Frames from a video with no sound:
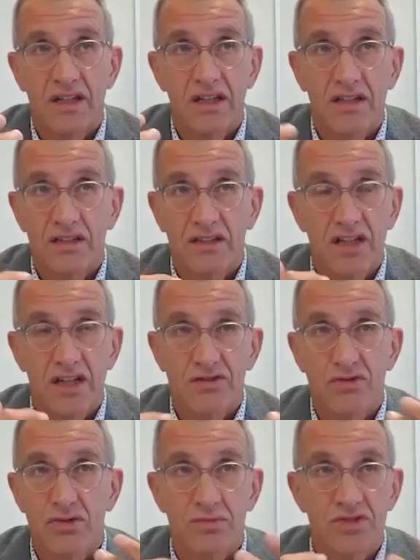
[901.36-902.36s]
uh,
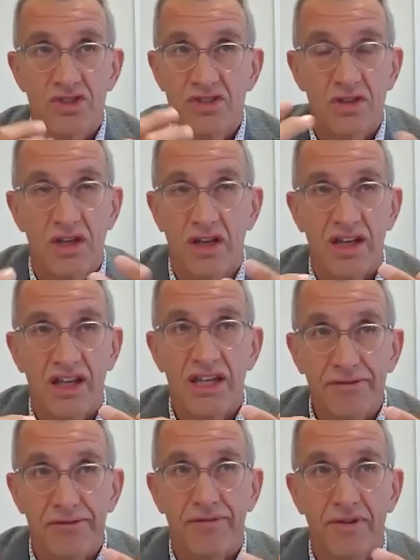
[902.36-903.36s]
classrooms, uh,
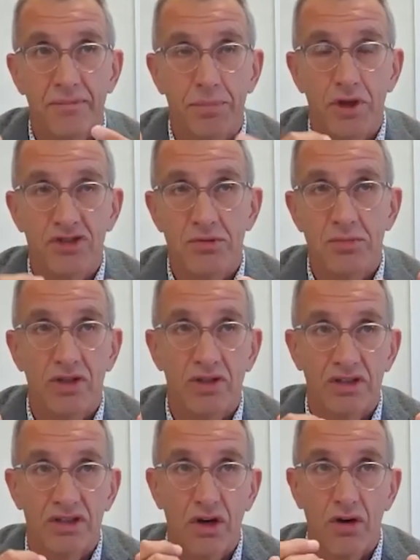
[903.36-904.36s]
if
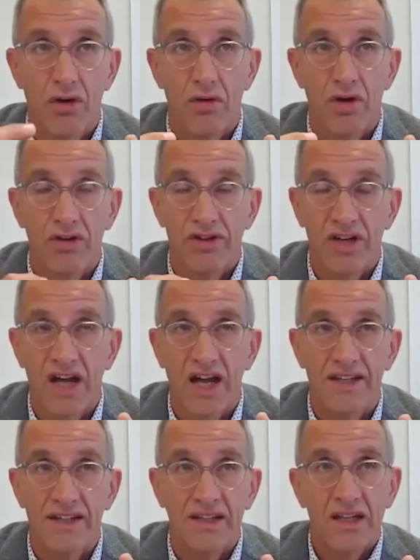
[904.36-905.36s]
possible, go
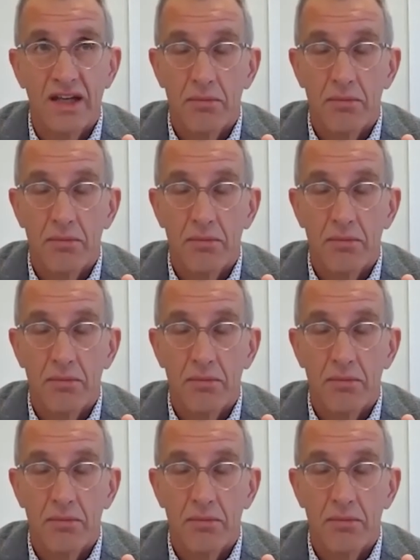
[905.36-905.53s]
online,